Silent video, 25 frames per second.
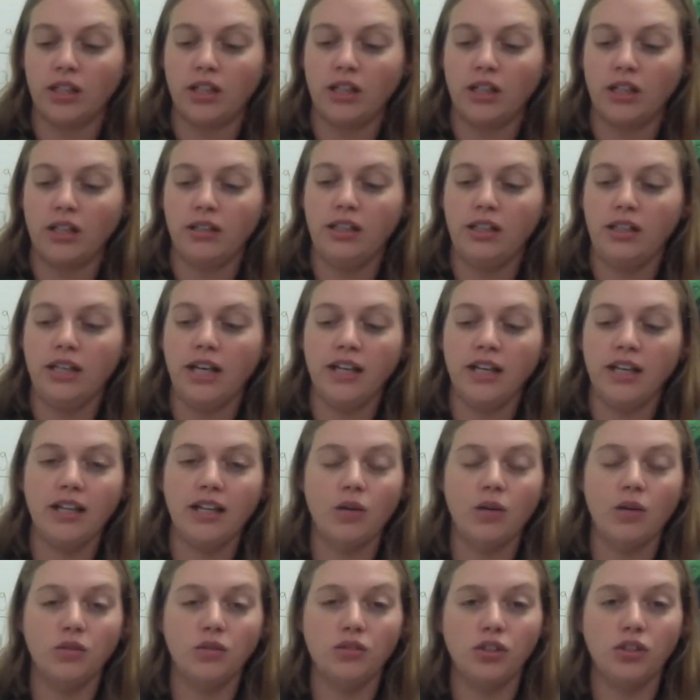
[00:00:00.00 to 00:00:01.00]
The egg that
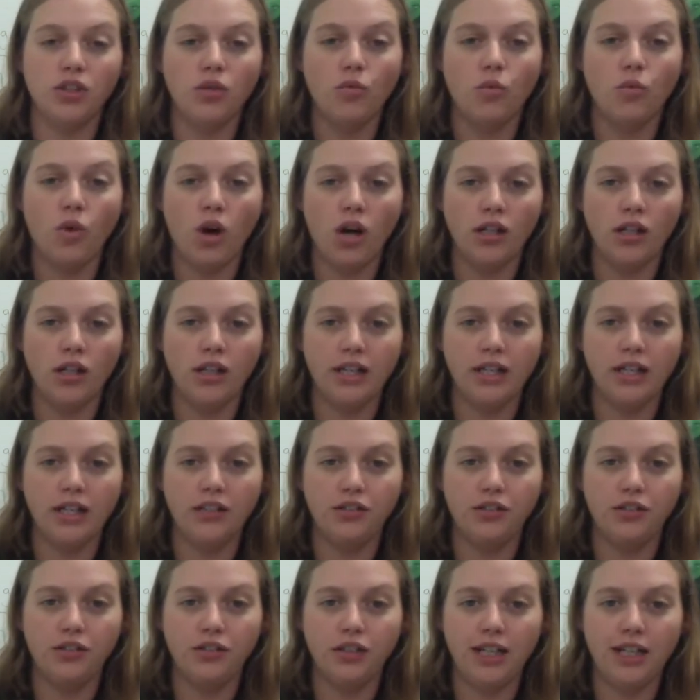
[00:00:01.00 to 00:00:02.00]
was in water
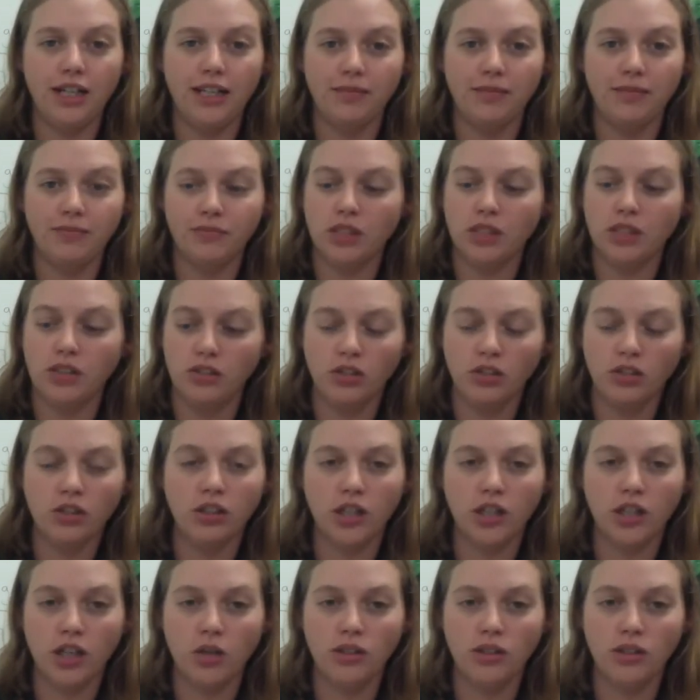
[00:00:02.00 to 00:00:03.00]
yesterday is going to
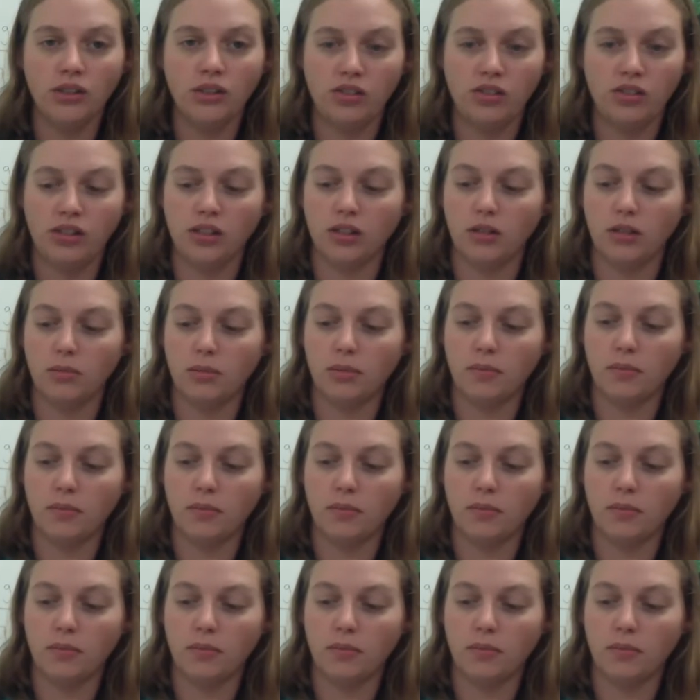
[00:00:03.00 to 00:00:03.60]
go in syrup.